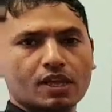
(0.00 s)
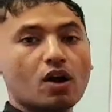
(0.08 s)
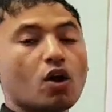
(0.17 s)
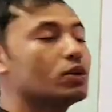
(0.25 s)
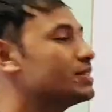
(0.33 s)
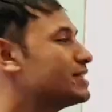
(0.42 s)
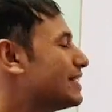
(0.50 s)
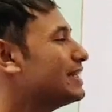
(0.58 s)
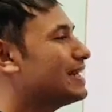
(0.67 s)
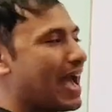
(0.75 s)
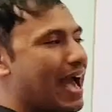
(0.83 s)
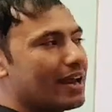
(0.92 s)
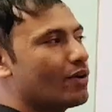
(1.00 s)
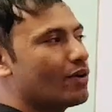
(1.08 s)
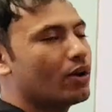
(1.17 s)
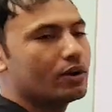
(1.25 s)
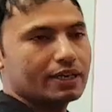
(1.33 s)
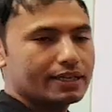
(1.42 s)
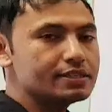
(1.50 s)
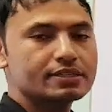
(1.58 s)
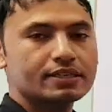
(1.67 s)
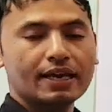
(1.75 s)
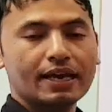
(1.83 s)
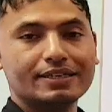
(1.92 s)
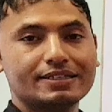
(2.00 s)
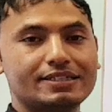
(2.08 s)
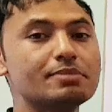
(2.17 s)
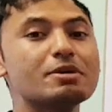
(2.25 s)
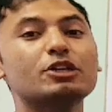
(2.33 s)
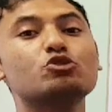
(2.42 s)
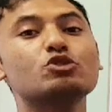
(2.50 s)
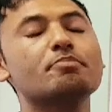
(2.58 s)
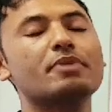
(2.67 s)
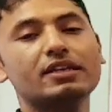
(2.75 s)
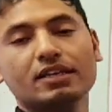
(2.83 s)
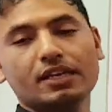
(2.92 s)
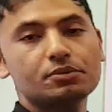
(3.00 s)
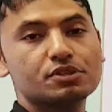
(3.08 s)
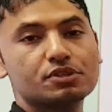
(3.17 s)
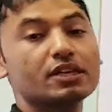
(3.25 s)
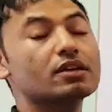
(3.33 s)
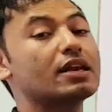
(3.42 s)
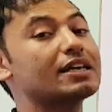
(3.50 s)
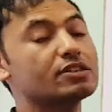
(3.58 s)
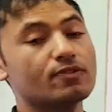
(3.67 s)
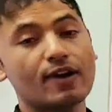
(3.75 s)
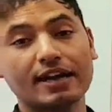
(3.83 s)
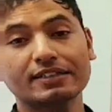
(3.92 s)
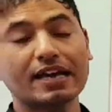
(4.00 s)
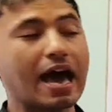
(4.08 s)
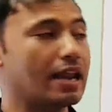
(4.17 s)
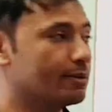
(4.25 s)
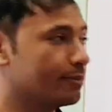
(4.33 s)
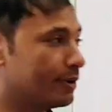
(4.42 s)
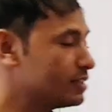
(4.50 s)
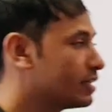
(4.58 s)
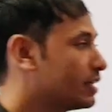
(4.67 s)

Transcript: until and unless Dmitry Mendeleev he classified the elements